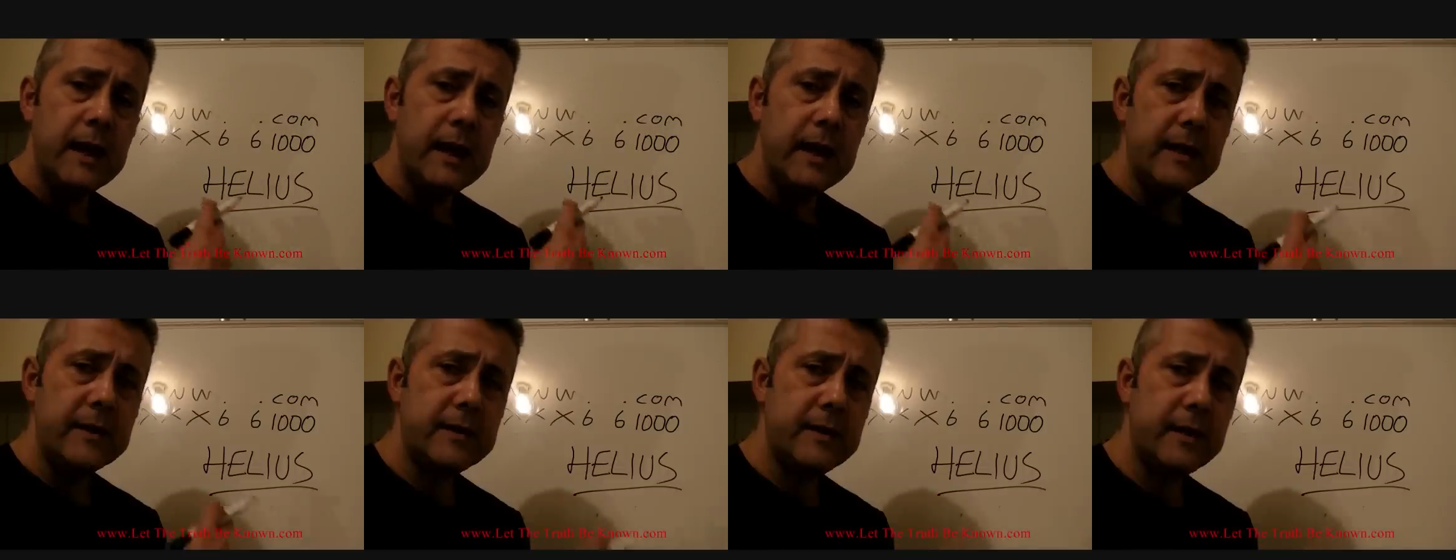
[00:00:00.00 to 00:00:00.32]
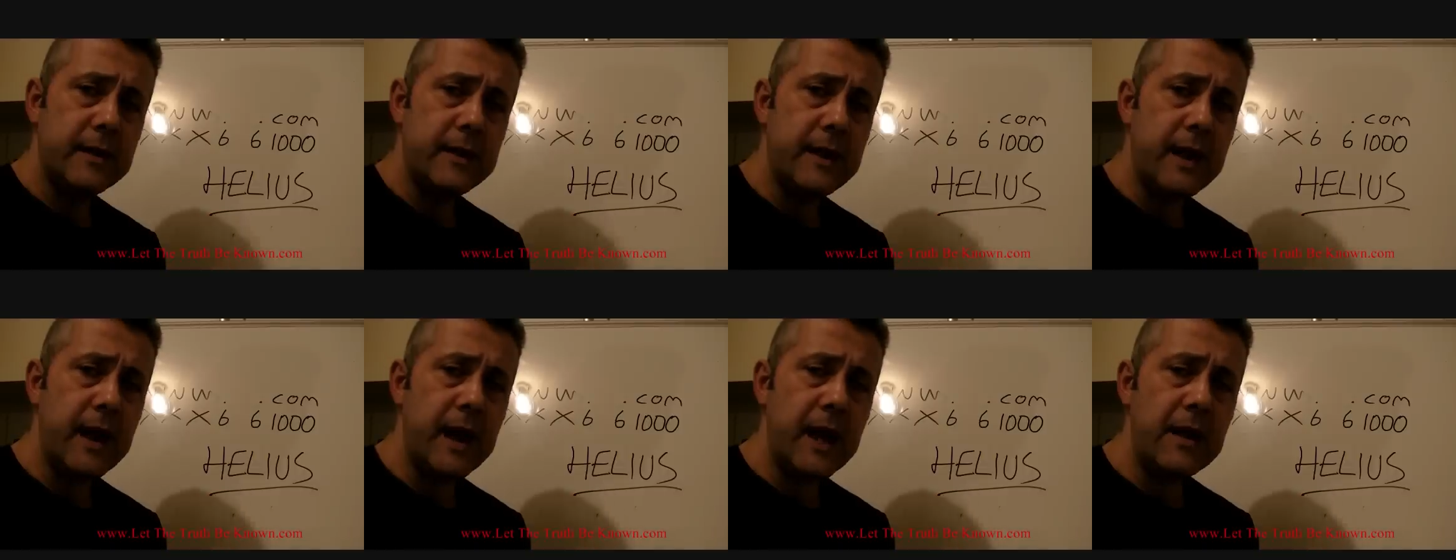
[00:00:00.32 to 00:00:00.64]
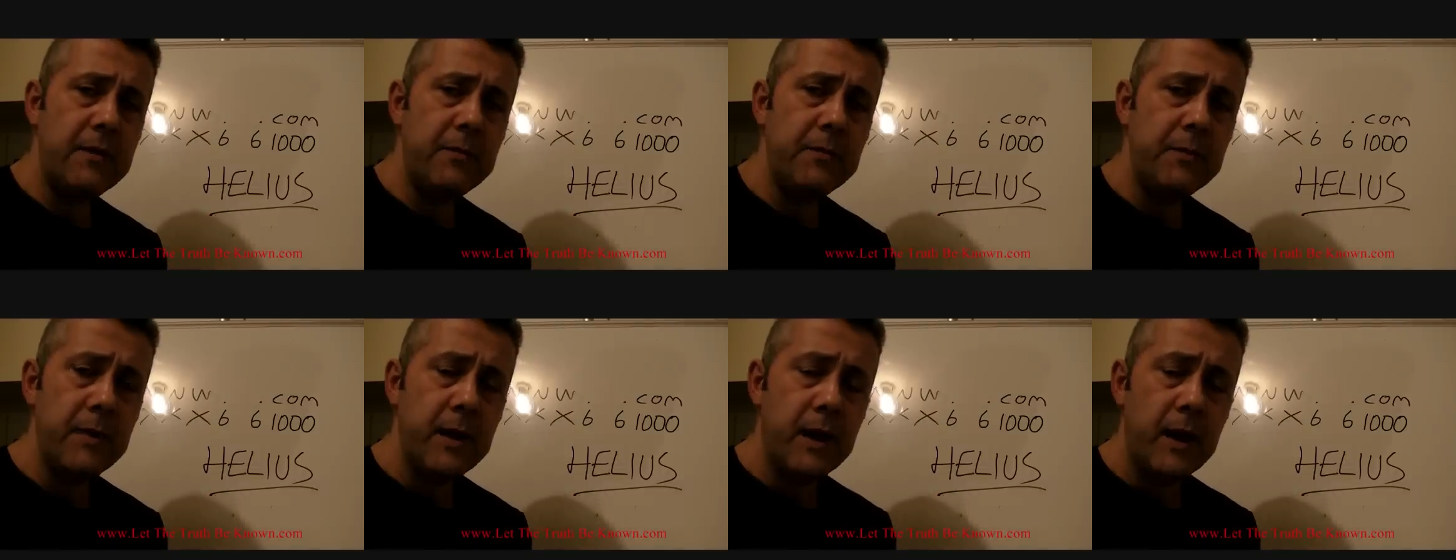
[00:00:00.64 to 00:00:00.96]
is the
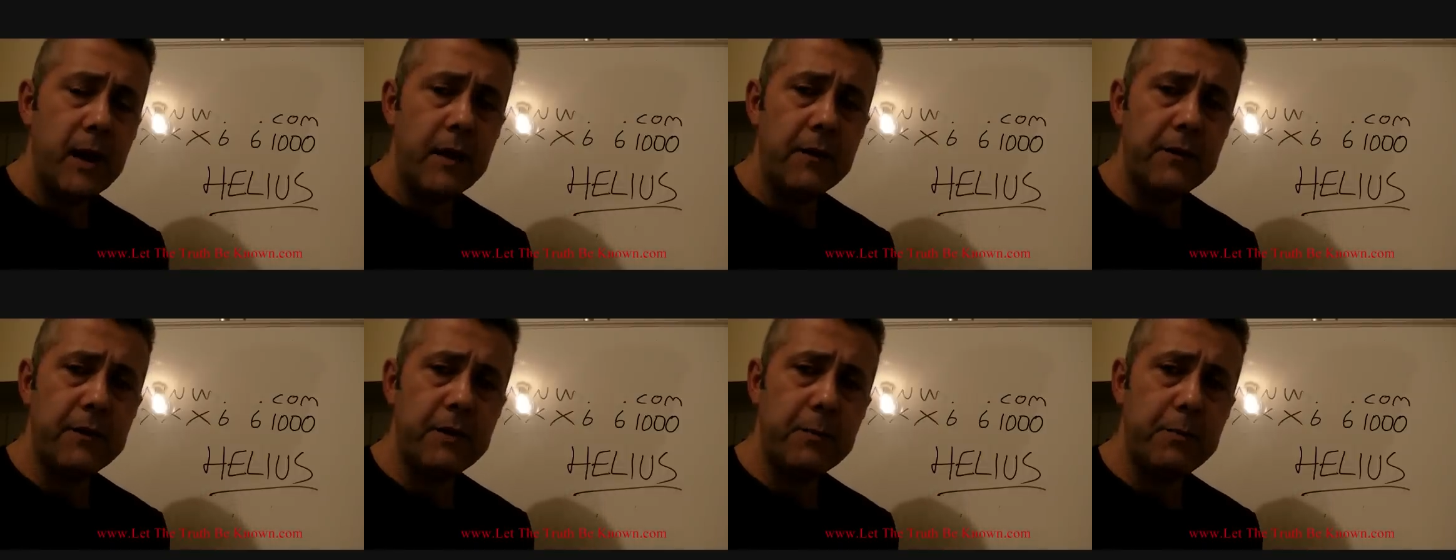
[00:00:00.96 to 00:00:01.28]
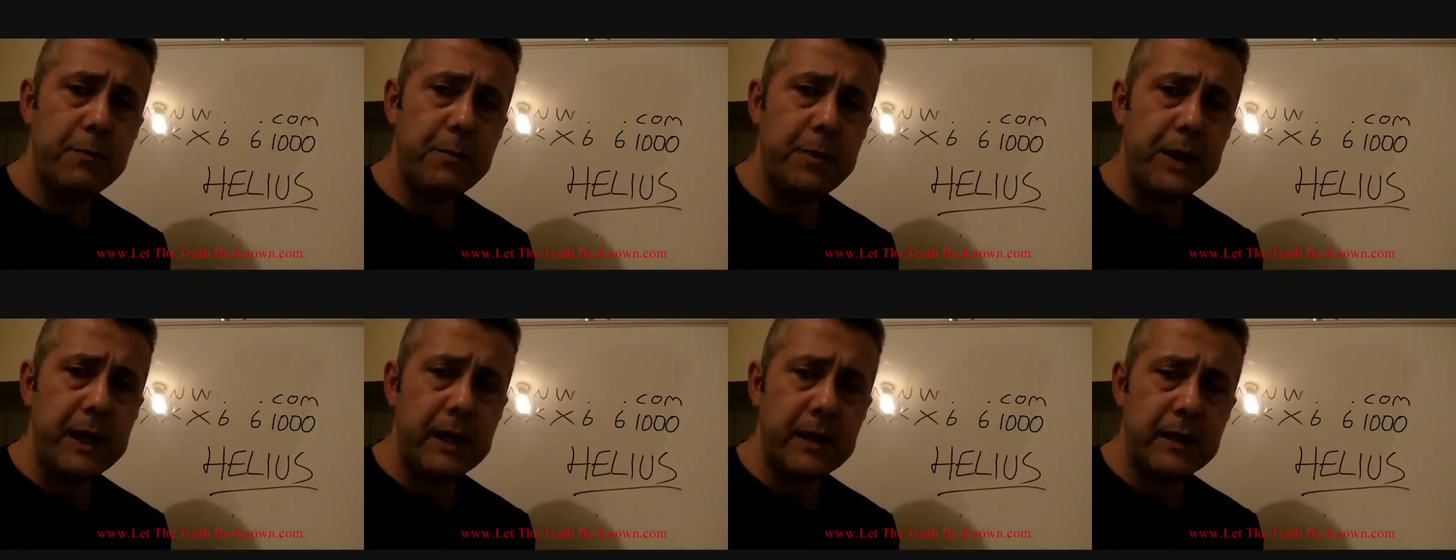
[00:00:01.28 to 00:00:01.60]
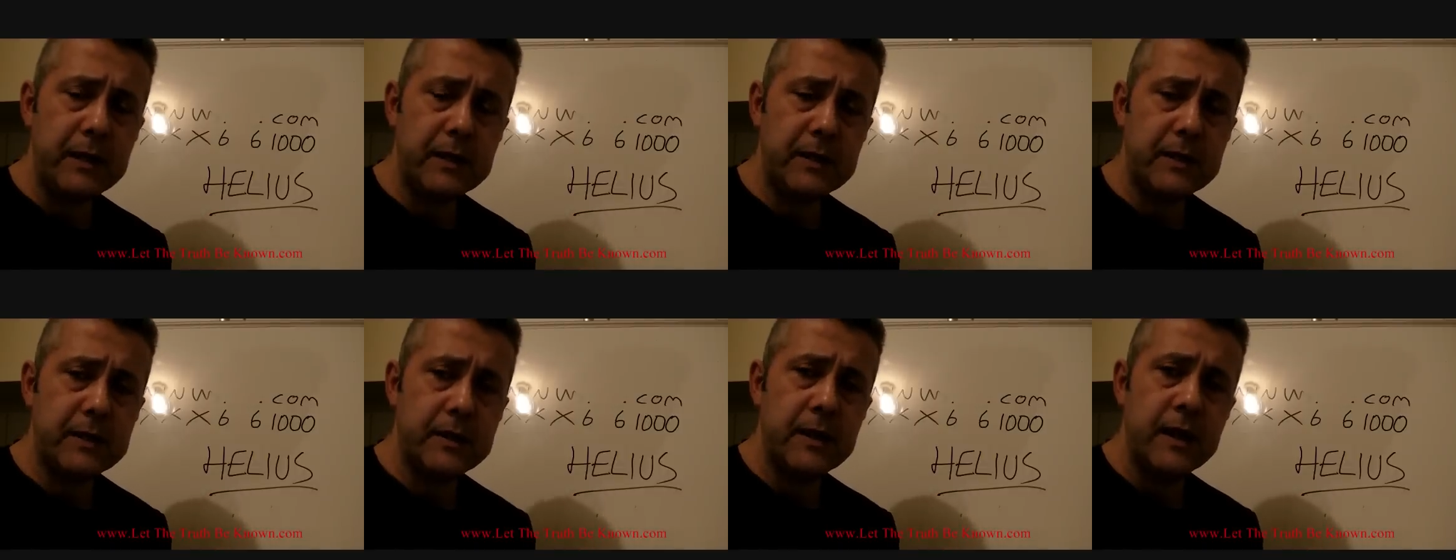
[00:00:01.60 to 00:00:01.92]
name of the
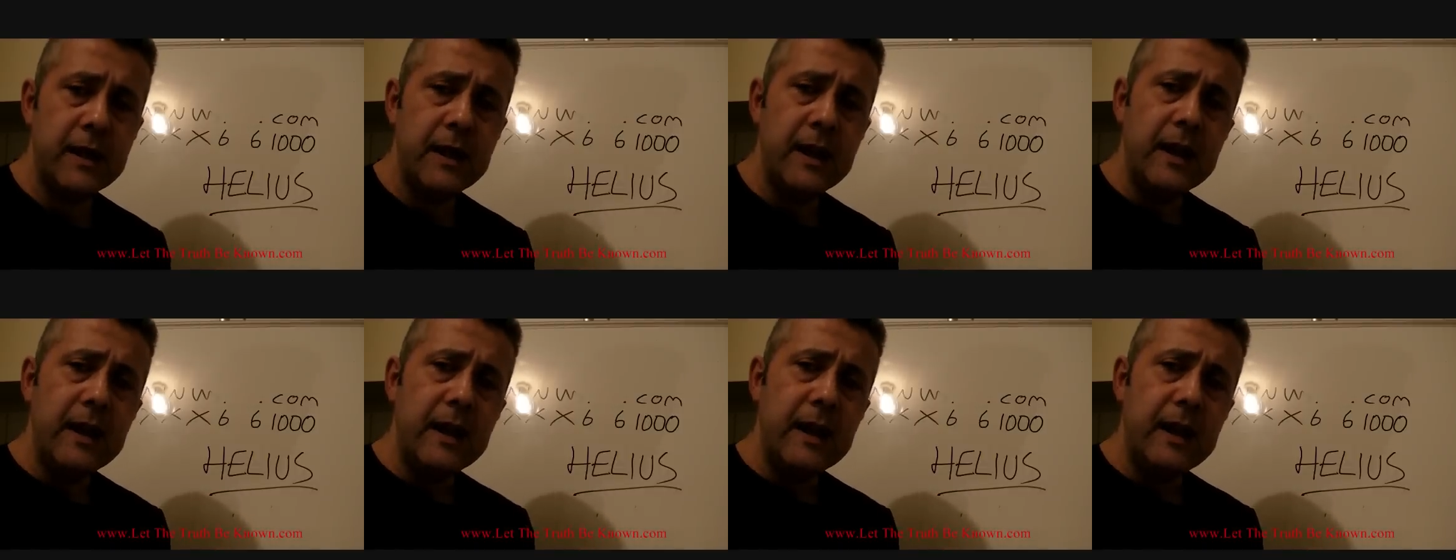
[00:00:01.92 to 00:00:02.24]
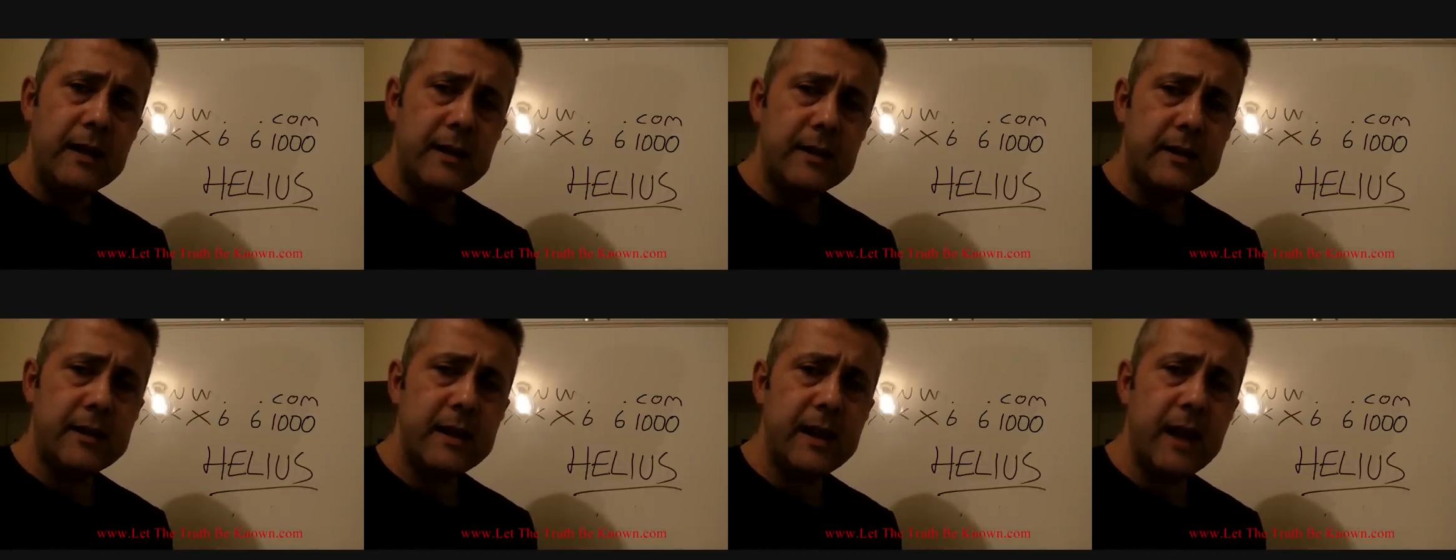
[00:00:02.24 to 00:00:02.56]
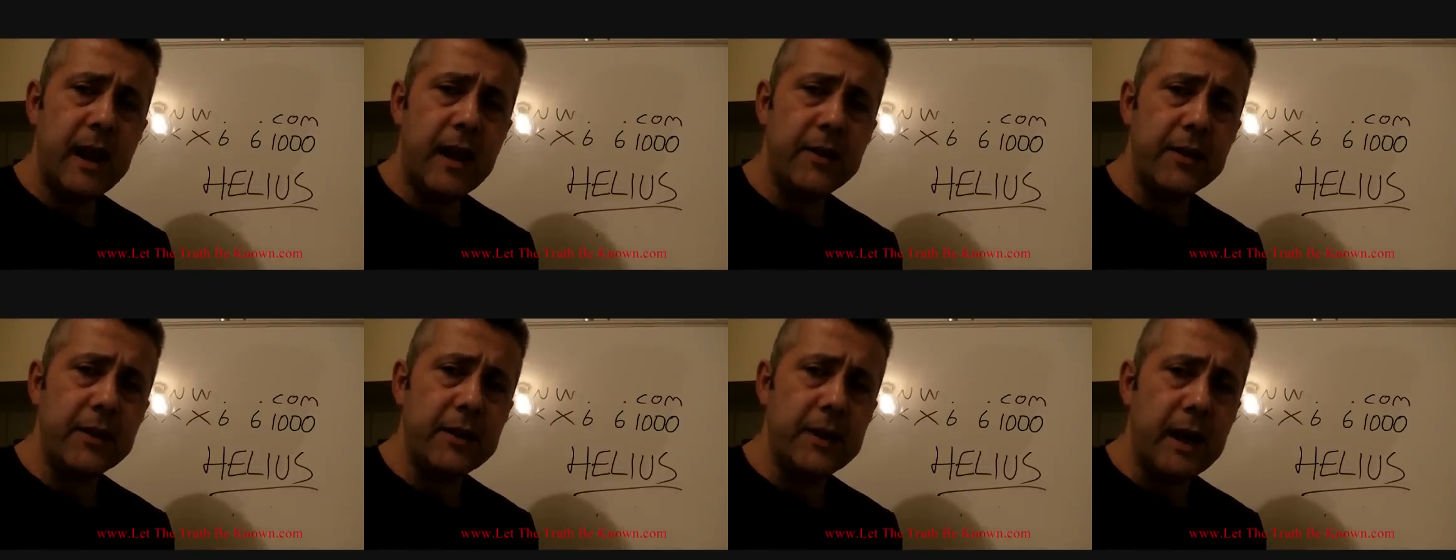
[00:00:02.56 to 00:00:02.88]
beast it's the
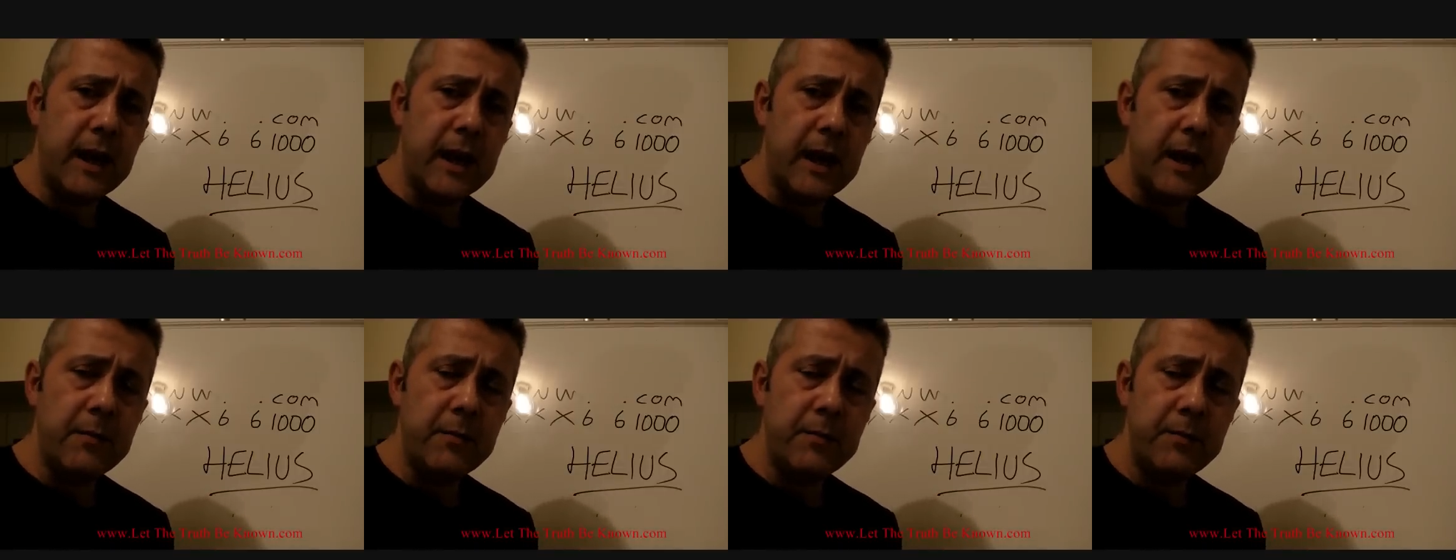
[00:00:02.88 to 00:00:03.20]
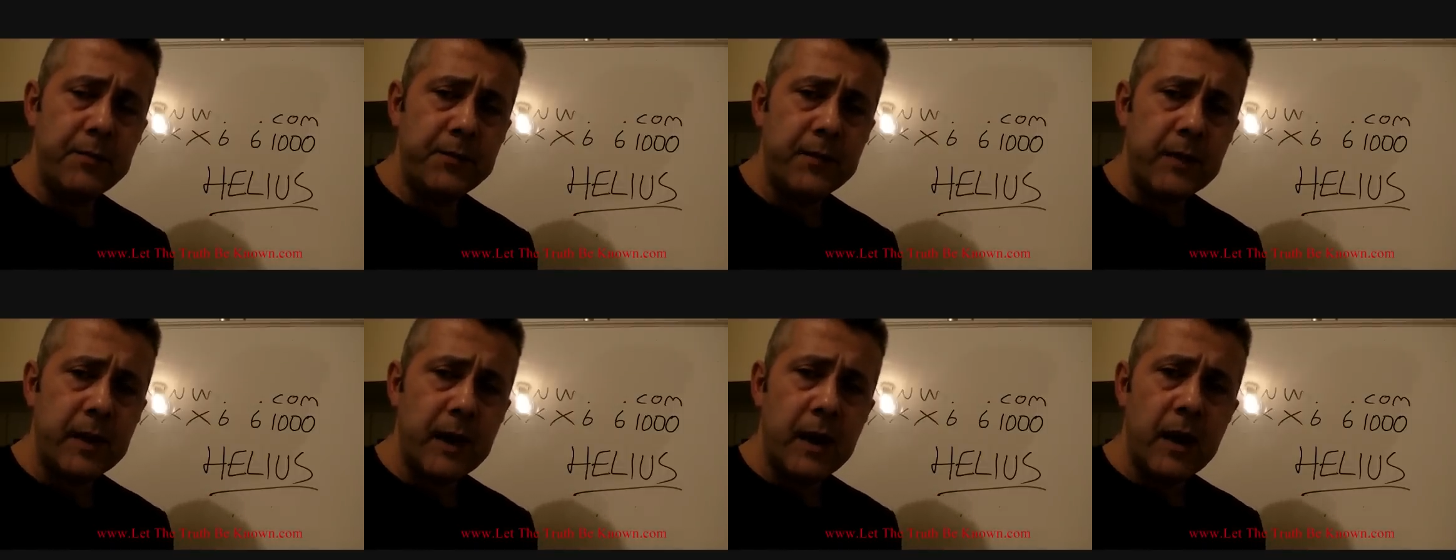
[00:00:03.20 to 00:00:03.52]
other name